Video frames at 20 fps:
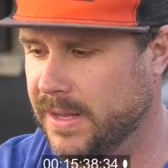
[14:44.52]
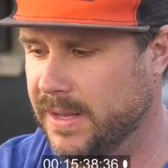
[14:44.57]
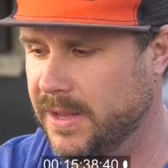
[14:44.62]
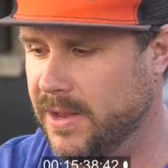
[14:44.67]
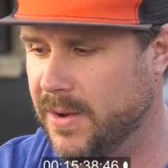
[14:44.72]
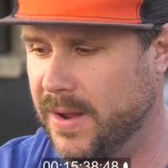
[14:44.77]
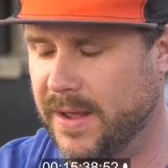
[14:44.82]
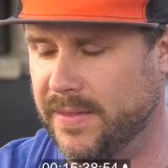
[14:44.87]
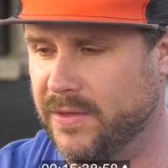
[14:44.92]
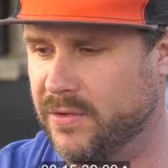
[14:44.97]

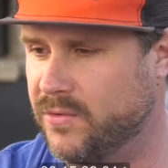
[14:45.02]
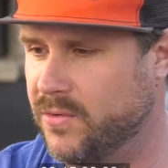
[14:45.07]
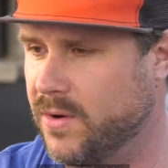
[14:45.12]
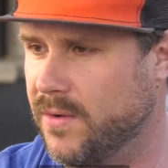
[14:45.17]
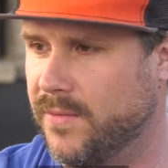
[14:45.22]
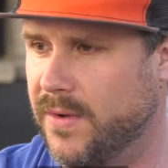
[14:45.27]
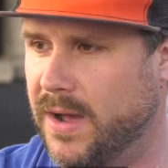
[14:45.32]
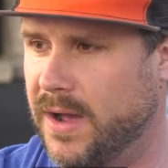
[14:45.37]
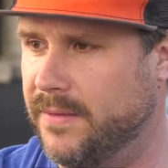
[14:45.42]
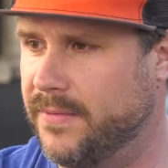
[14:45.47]
had this sort
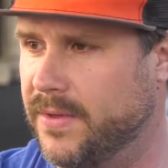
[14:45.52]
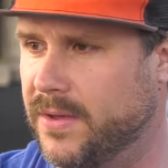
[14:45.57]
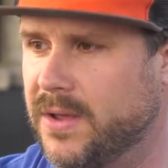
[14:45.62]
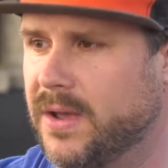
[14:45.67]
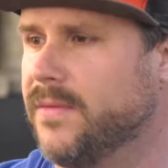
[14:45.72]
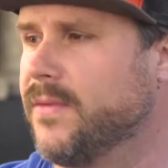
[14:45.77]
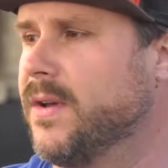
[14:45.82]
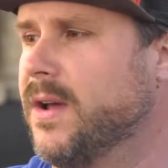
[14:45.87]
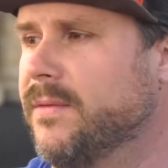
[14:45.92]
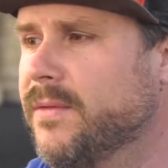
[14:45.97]
of
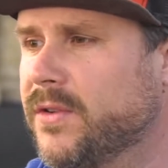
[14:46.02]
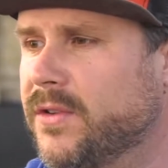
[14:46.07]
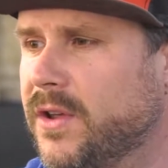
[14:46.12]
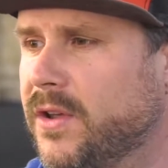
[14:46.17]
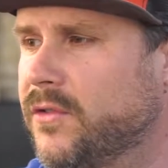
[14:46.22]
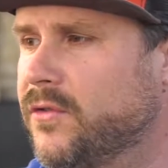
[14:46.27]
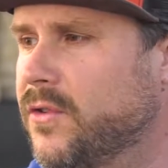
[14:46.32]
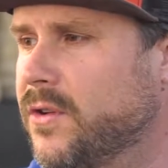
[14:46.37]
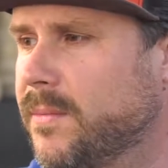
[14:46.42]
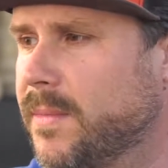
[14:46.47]
off-the-cuff
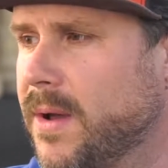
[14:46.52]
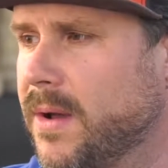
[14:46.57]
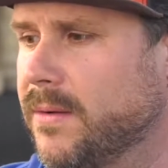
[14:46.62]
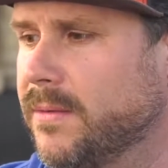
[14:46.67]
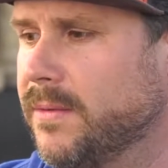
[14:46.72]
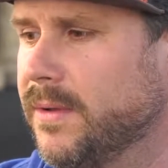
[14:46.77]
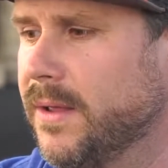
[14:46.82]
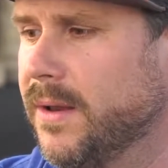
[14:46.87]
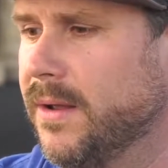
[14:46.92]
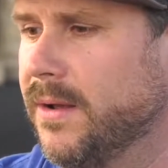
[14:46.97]
conversation
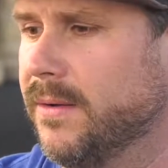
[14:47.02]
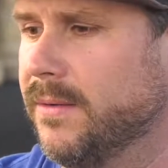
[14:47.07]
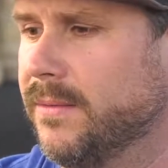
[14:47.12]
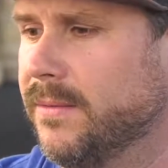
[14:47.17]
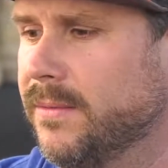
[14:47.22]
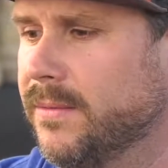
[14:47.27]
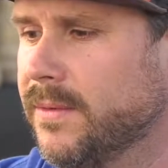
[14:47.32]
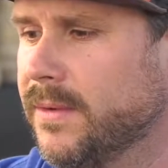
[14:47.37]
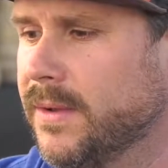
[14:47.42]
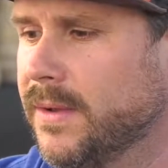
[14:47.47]
about
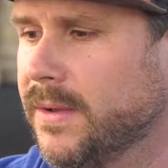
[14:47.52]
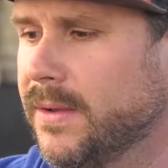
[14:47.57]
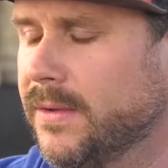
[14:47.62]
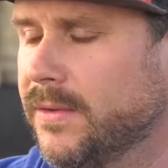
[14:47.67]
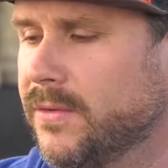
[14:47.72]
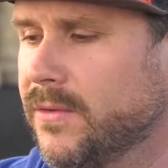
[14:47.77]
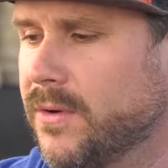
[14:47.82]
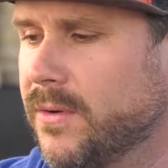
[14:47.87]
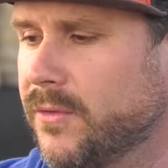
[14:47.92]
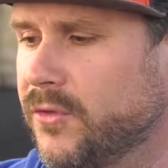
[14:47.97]

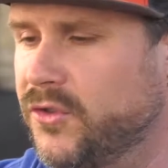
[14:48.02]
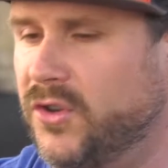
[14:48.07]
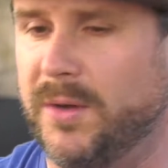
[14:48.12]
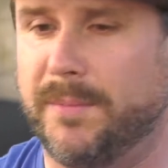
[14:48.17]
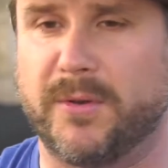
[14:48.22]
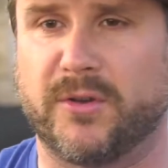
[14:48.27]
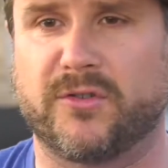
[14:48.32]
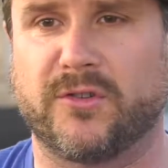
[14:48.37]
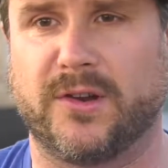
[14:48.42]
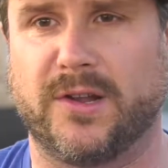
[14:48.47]
sort of
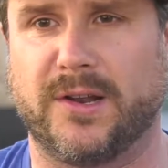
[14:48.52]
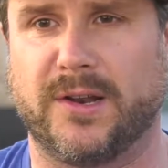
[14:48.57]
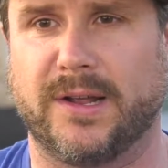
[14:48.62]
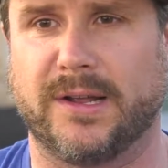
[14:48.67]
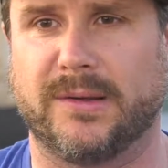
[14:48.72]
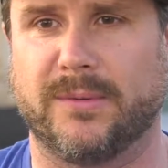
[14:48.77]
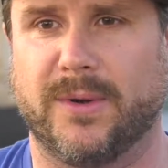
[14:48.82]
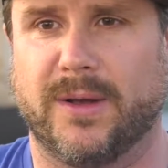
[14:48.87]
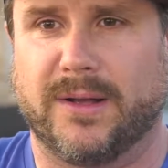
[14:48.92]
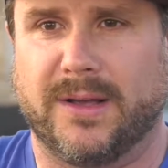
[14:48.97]
sheepishly,
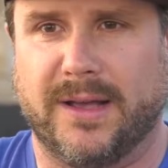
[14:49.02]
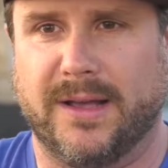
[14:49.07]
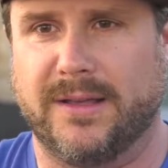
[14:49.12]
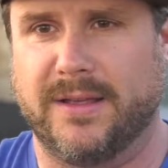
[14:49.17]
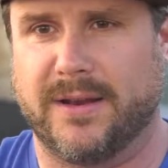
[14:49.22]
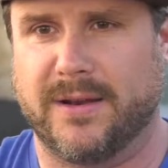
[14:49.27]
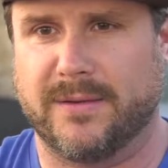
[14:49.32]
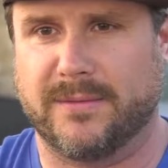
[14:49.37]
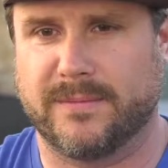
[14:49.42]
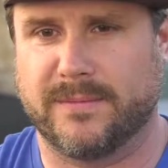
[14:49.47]
like, well,
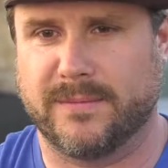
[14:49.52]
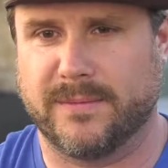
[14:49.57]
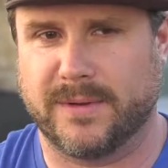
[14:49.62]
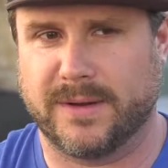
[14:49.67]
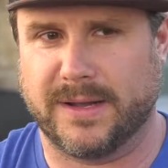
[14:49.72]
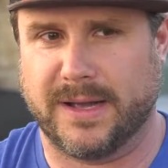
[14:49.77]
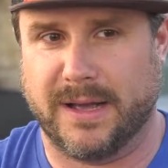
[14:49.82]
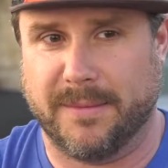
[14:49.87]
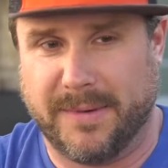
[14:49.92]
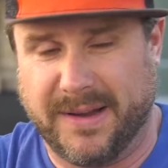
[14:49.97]

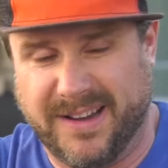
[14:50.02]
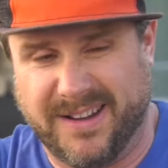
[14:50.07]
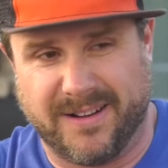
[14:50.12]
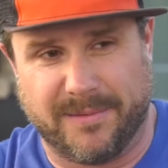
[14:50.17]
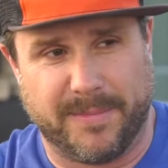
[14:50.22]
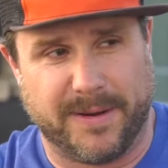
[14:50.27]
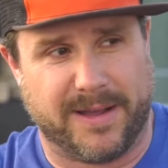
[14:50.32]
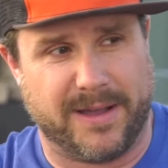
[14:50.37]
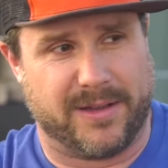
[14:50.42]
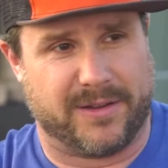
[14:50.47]
I'm
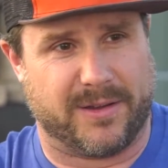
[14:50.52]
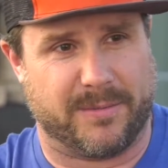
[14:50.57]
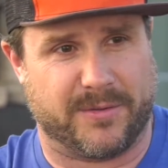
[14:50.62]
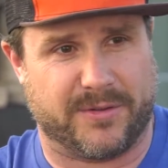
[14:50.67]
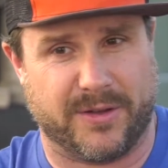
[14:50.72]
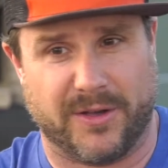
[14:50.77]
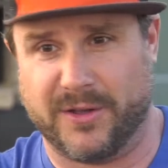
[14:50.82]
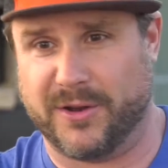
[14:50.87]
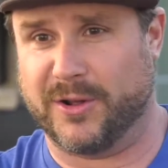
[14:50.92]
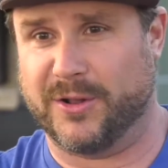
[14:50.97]
here because I'm
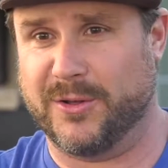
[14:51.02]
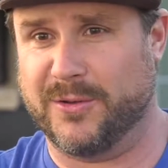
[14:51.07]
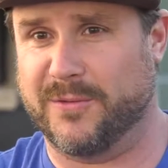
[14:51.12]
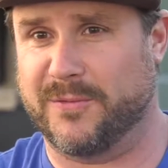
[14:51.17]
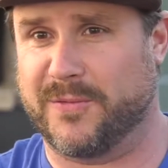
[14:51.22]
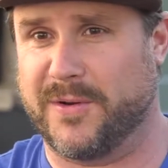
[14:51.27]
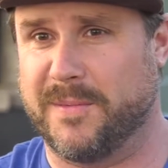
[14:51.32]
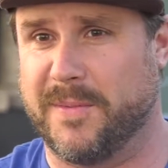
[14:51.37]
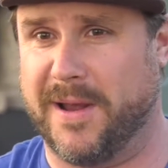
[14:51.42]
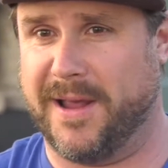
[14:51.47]
selling a
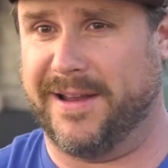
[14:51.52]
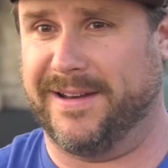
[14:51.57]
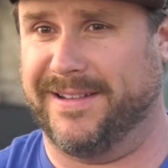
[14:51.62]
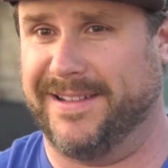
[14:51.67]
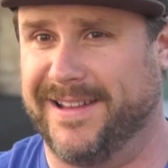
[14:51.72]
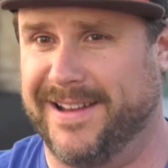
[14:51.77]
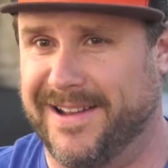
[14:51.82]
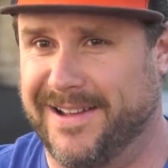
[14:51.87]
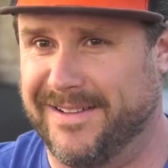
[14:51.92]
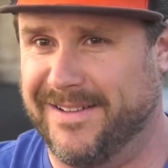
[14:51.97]
gluten-free
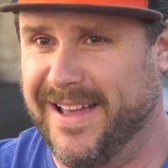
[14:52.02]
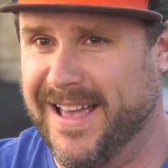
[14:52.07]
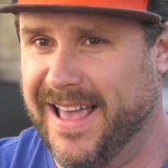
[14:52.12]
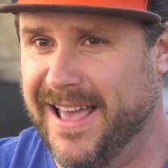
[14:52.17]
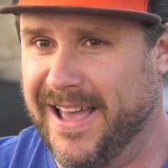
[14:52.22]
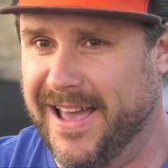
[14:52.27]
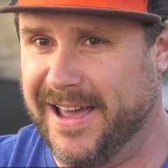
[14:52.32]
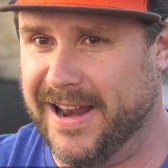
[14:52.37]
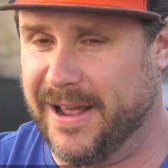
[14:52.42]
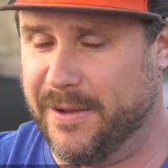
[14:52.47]
bread,
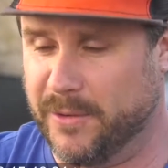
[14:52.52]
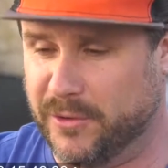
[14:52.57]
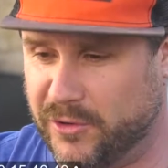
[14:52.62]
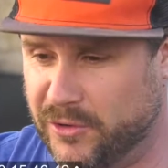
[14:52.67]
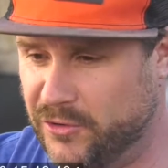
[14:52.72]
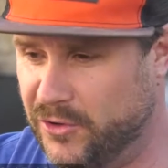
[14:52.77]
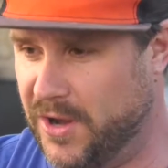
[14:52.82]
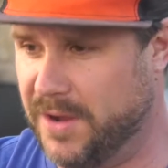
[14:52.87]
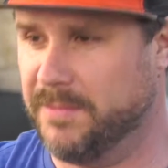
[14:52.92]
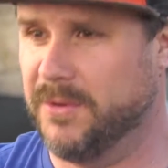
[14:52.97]
and I was
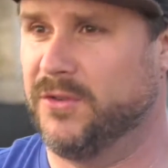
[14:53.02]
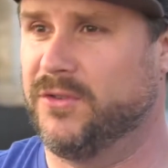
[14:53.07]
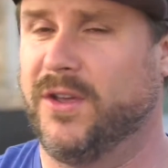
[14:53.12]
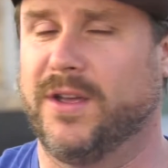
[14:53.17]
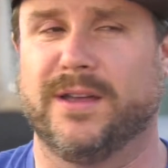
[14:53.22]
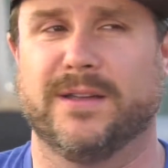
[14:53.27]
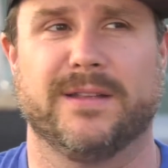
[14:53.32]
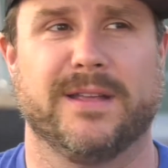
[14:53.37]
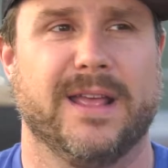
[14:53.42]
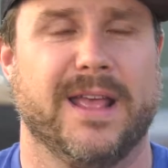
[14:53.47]
ashamed to
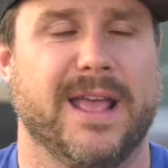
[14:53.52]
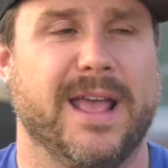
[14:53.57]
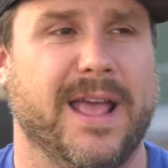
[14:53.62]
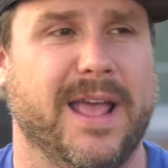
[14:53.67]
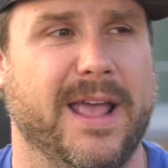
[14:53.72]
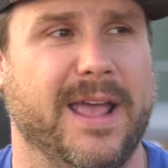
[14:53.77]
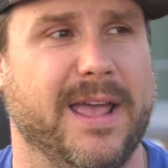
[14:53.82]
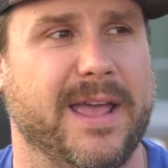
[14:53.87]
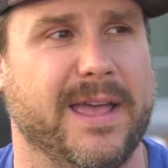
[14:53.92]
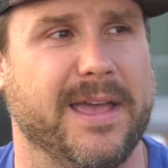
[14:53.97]
say it.
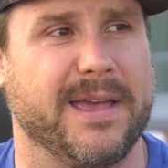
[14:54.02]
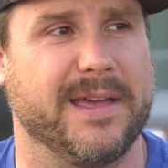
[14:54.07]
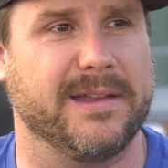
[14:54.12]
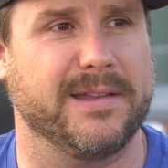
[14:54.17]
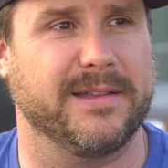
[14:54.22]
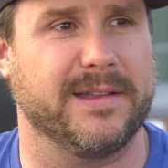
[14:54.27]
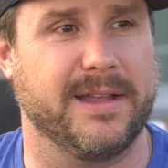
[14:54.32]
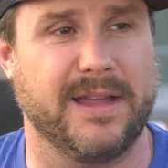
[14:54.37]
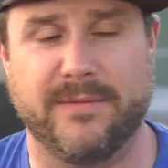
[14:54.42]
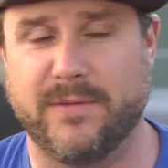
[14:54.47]

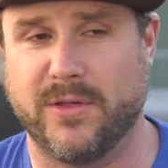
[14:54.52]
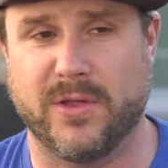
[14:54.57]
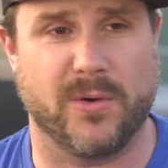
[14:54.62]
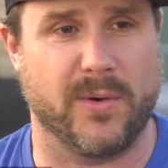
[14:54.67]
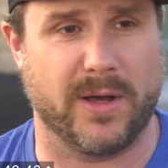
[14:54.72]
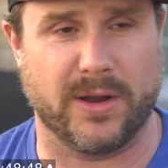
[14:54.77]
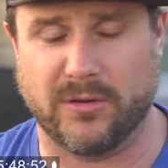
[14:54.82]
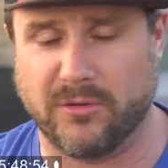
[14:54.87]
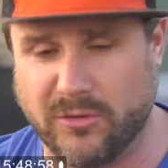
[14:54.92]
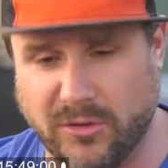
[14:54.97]
And even
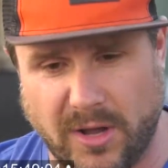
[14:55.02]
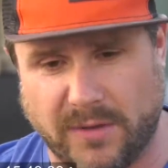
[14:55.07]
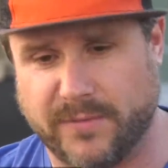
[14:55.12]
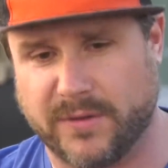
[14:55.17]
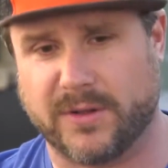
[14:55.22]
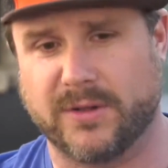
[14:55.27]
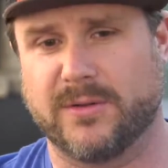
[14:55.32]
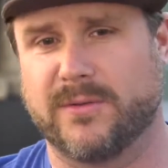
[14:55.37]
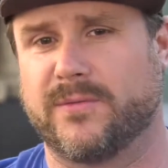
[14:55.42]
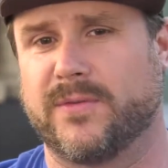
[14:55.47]
though I love
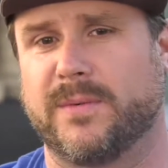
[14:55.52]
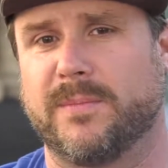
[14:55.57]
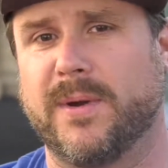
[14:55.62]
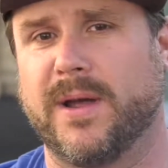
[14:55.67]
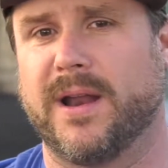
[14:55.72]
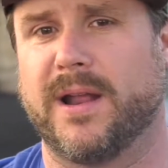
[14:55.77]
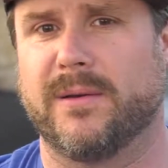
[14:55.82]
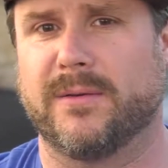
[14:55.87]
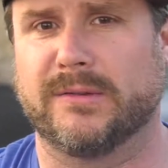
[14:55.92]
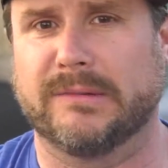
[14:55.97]
the gluten-free
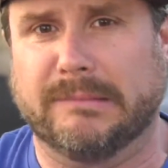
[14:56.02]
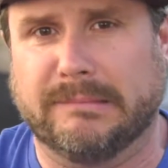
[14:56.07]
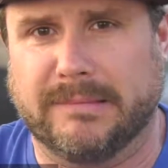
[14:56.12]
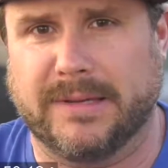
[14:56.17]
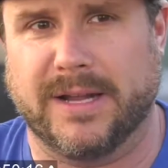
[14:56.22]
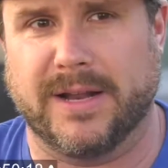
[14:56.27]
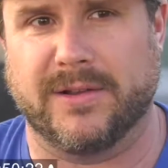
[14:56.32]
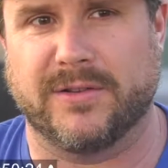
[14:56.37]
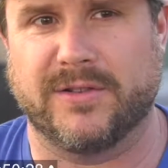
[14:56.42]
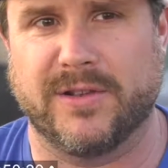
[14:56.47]
bread, I was,
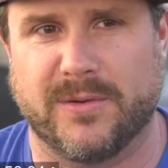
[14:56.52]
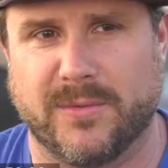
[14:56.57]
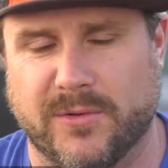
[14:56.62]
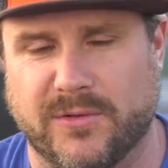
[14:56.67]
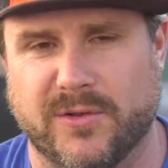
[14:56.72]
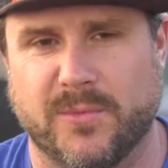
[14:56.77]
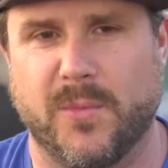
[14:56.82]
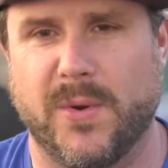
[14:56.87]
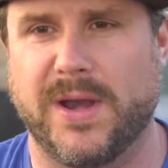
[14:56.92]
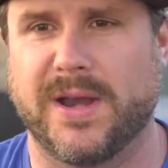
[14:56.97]
sitting
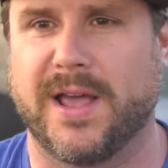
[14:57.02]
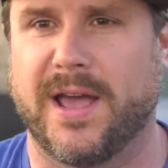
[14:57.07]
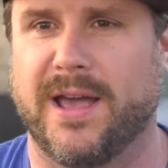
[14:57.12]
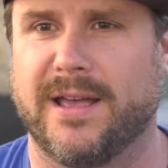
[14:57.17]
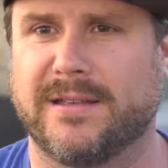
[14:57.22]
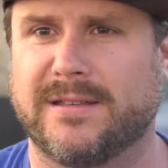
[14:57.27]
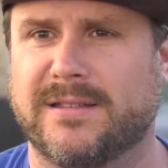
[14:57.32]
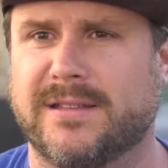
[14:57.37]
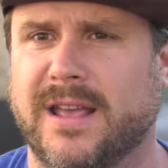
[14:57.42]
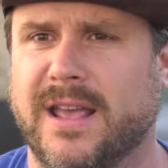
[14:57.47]
with some wheat
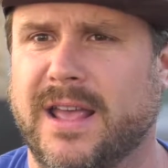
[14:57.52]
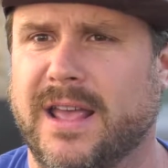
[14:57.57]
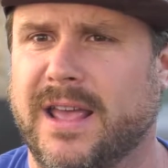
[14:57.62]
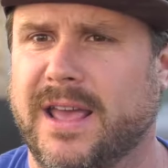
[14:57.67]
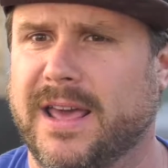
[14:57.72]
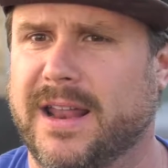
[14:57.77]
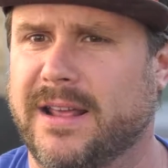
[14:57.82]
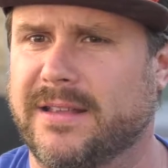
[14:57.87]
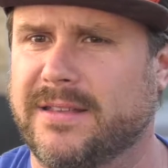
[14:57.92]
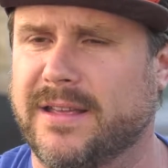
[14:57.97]
guys,
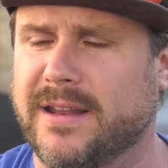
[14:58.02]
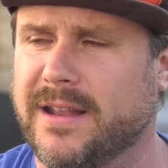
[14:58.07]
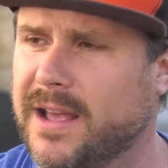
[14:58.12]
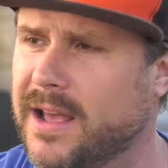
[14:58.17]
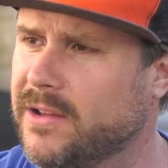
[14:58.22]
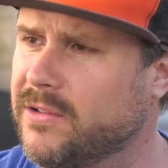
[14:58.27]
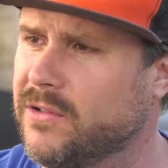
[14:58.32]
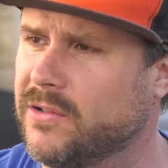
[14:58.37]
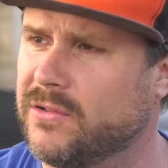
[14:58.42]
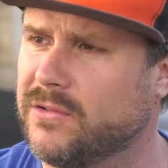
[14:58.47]
and I said,
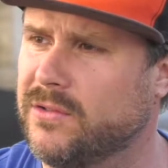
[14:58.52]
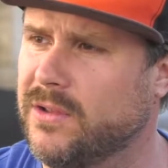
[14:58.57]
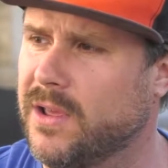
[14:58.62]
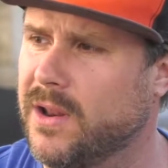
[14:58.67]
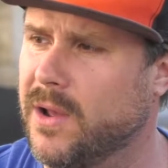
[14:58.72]
yeah, it's just,